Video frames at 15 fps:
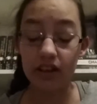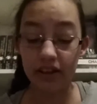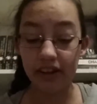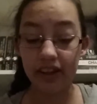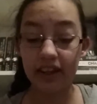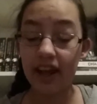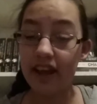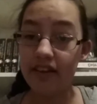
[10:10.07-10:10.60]

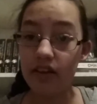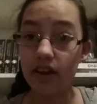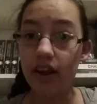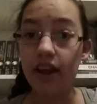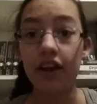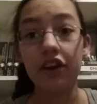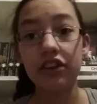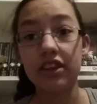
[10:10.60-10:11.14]
like, I
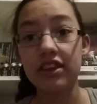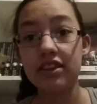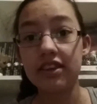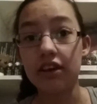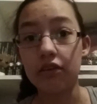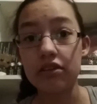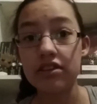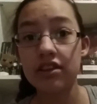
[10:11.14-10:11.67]
heard
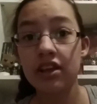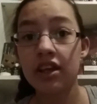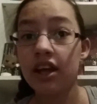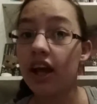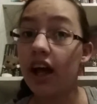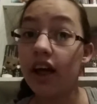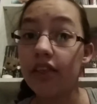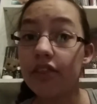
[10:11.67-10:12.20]
there was
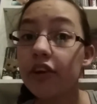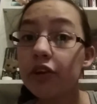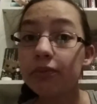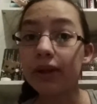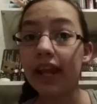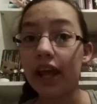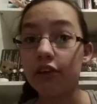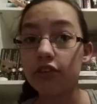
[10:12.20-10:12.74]
a third
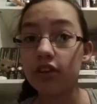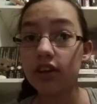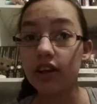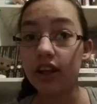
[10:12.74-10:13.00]
one out.